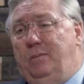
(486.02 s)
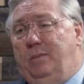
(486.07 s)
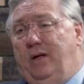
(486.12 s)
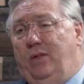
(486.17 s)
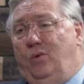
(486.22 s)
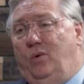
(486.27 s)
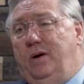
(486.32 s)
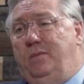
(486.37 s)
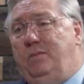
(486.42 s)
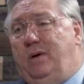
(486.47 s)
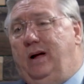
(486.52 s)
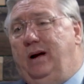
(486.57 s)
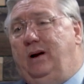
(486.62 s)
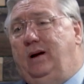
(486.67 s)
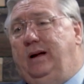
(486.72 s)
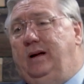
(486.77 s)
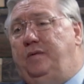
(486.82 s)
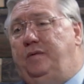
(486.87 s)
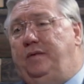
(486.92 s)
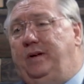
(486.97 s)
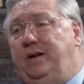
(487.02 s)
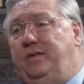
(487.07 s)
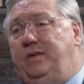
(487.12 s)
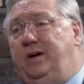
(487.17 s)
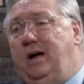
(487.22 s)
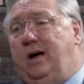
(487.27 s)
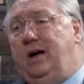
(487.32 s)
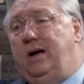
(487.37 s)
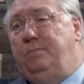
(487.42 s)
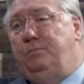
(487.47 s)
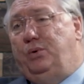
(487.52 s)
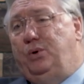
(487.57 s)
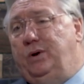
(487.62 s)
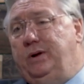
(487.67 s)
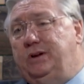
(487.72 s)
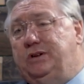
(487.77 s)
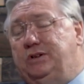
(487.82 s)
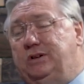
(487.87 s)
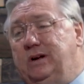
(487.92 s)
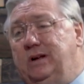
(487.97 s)
by the way, Mike, if, if God
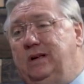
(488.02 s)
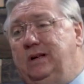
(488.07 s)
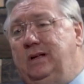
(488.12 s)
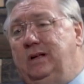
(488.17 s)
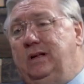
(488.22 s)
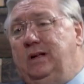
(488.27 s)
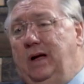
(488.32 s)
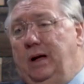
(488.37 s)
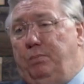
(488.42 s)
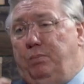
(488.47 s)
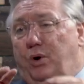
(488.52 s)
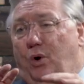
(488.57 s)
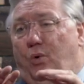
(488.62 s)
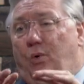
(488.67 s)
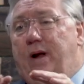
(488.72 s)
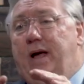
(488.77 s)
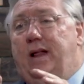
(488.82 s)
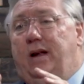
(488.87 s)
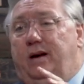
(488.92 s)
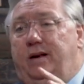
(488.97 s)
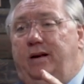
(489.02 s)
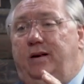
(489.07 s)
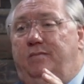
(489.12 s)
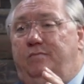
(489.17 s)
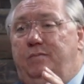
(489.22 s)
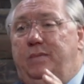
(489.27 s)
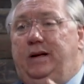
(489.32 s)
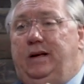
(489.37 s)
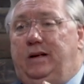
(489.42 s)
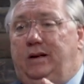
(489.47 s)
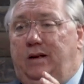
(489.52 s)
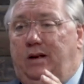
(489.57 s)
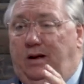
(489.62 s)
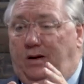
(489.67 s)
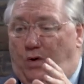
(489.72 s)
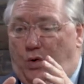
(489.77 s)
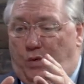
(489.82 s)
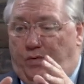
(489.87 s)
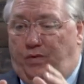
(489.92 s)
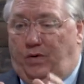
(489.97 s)
puts a plurality of men
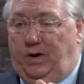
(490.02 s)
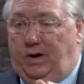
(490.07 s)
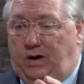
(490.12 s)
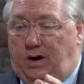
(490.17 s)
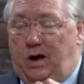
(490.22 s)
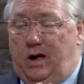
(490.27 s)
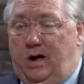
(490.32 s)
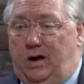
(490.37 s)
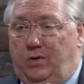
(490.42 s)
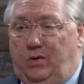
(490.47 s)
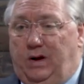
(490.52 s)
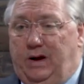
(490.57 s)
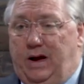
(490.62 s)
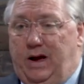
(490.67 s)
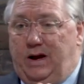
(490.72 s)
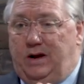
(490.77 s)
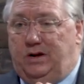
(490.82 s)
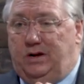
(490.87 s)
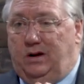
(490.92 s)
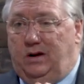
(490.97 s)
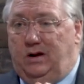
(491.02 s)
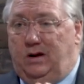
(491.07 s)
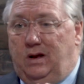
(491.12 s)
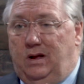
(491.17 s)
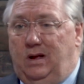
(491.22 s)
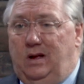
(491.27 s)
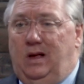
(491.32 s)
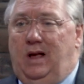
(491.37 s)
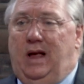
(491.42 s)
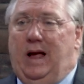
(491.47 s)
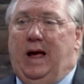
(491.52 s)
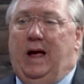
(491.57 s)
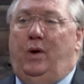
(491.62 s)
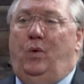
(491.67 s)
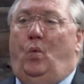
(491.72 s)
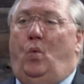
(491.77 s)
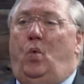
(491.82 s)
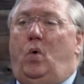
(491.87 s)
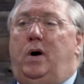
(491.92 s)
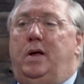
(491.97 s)
over a congregation
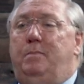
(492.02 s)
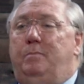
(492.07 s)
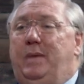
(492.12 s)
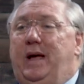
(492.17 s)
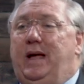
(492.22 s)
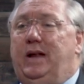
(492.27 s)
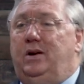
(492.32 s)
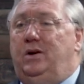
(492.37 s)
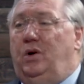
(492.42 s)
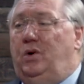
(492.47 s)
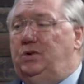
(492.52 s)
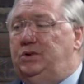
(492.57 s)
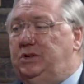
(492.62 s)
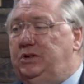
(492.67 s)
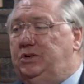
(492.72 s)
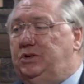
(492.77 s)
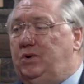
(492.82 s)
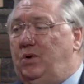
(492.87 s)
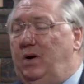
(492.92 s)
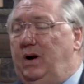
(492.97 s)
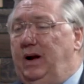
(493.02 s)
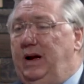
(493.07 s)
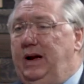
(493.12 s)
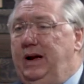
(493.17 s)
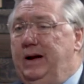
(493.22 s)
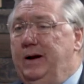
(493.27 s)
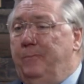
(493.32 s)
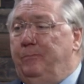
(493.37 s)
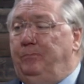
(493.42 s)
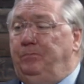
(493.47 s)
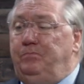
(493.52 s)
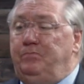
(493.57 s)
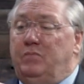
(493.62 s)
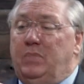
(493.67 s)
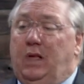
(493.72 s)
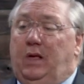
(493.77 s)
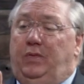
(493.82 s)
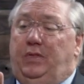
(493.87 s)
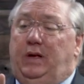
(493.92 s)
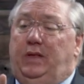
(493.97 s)
and one man goes astray,
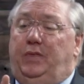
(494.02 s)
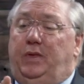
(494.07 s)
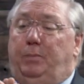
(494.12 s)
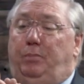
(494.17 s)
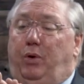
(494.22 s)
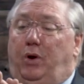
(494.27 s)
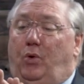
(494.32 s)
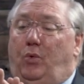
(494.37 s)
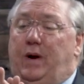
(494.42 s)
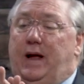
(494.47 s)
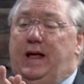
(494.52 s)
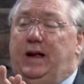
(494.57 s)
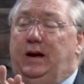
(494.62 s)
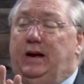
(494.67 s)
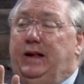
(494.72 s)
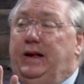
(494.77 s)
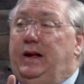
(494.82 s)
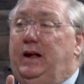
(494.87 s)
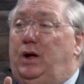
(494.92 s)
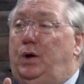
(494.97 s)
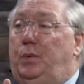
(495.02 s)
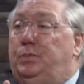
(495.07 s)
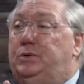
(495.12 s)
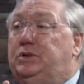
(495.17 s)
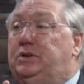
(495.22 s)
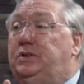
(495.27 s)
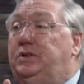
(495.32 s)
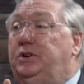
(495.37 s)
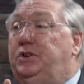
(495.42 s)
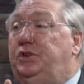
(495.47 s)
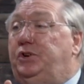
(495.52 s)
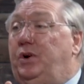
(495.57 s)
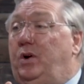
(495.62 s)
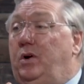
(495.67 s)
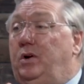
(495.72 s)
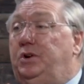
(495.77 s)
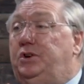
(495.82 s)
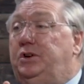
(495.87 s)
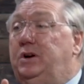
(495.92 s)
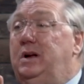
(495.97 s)
then the plurality helps the
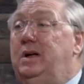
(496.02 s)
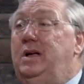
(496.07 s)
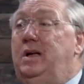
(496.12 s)
church